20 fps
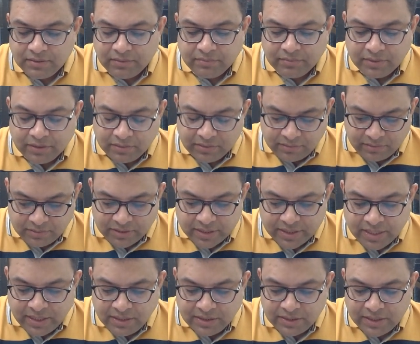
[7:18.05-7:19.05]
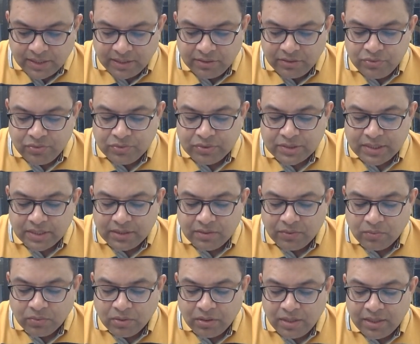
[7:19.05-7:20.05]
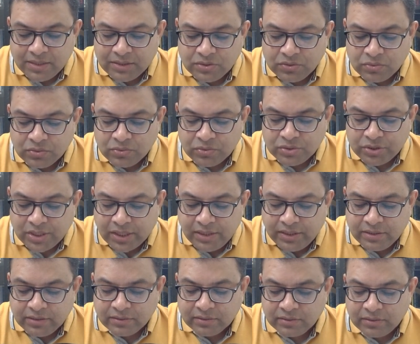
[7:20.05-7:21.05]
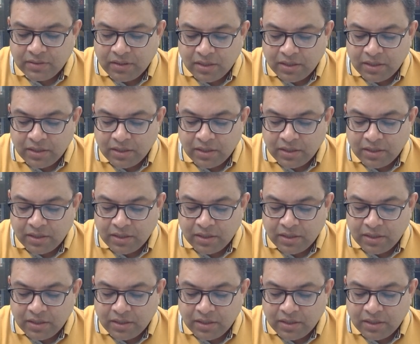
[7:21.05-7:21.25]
um, uh, the king said, you said the world has no shelter